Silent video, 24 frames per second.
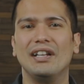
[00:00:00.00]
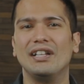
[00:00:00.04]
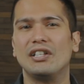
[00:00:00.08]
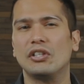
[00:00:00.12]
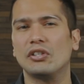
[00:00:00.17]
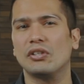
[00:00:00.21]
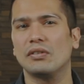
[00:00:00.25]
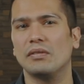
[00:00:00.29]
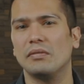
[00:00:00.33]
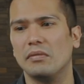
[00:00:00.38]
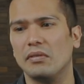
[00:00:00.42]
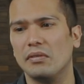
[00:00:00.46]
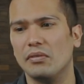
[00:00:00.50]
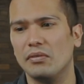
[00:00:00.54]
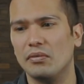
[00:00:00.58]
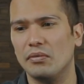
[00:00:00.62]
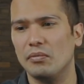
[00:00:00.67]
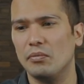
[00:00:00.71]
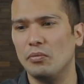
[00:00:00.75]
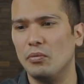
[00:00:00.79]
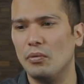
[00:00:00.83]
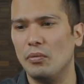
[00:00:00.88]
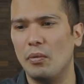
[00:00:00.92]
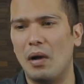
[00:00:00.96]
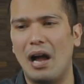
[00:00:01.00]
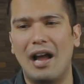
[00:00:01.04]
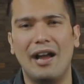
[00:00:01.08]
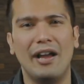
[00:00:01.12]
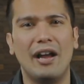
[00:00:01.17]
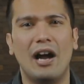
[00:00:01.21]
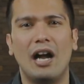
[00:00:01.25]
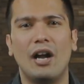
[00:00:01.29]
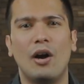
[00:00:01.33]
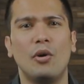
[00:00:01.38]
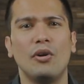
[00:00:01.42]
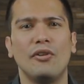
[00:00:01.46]
it's
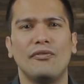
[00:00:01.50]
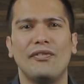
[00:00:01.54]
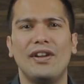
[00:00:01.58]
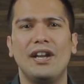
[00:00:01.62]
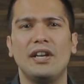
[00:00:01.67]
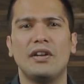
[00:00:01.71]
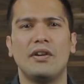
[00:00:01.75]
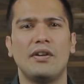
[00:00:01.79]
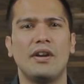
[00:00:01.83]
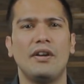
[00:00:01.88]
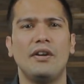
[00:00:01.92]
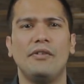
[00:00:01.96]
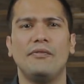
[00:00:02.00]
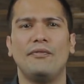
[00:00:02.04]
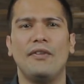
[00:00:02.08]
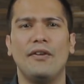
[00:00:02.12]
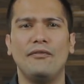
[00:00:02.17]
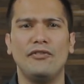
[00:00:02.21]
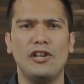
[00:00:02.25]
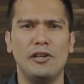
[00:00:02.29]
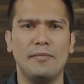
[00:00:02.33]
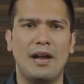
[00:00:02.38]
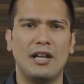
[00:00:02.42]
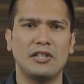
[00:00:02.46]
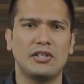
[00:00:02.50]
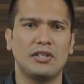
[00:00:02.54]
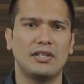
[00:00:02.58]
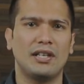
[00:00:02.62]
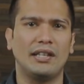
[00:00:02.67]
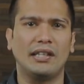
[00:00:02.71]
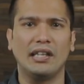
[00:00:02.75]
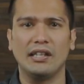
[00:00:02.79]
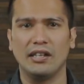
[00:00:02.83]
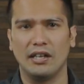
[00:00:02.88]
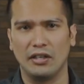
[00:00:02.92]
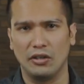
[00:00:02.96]
out of 850 matches
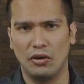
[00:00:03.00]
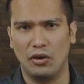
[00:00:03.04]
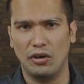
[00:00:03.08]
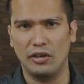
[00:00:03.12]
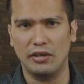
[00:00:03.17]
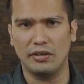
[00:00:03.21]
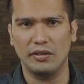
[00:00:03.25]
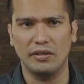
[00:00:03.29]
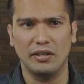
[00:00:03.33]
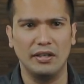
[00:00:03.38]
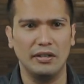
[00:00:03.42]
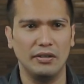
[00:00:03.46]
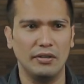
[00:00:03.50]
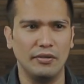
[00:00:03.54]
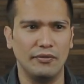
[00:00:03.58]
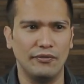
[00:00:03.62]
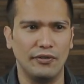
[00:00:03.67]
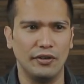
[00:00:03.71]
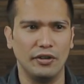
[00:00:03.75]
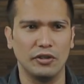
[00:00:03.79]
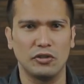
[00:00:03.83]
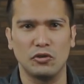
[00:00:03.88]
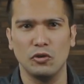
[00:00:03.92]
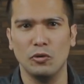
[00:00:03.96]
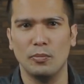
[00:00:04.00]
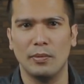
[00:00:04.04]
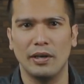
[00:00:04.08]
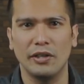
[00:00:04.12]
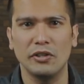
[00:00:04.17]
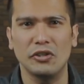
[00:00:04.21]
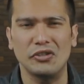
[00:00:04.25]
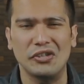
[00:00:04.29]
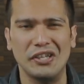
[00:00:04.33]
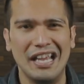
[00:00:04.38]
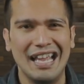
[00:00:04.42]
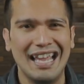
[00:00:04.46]
I think I got in the first 2
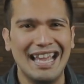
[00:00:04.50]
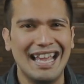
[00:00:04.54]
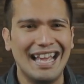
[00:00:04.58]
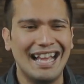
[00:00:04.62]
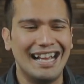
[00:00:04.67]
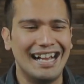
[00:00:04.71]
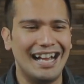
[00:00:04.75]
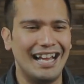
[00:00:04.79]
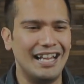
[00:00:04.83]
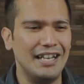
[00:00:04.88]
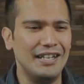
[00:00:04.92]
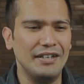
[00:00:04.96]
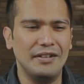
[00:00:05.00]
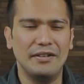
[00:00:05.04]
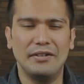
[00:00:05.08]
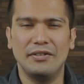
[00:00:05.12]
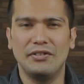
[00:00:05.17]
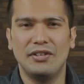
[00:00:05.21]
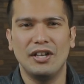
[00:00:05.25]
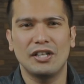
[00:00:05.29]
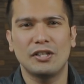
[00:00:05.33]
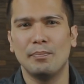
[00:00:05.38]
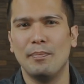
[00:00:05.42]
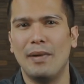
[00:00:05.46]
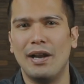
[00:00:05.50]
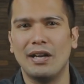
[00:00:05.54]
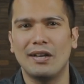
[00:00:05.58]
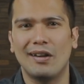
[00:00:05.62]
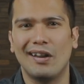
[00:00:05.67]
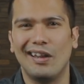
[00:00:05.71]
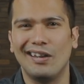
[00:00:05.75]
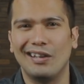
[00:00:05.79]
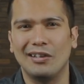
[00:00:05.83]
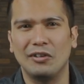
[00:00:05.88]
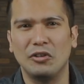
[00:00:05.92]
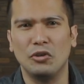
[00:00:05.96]
months, I just met
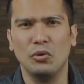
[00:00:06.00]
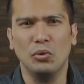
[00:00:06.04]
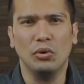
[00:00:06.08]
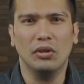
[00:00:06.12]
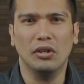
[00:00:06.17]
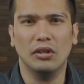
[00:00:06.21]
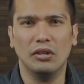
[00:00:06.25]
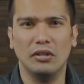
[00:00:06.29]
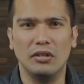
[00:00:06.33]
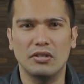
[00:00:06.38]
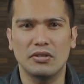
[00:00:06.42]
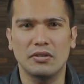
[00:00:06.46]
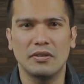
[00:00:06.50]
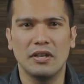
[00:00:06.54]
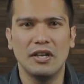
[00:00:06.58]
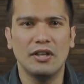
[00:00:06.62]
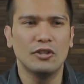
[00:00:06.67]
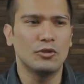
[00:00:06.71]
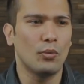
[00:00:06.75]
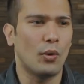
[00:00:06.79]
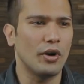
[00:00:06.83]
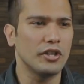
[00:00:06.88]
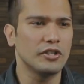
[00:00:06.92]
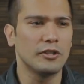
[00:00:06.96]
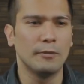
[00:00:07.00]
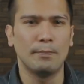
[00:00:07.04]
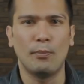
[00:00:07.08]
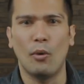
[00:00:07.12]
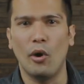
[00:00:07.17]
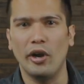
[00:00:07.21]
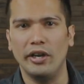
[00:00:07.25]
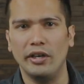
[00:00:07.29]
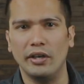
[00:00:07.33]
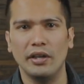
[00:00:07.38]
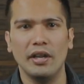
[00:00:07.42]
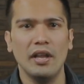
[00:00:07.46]
like 2 girls. So what is the
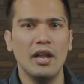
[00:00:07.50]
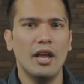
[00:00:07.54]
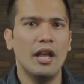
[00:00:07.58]
point?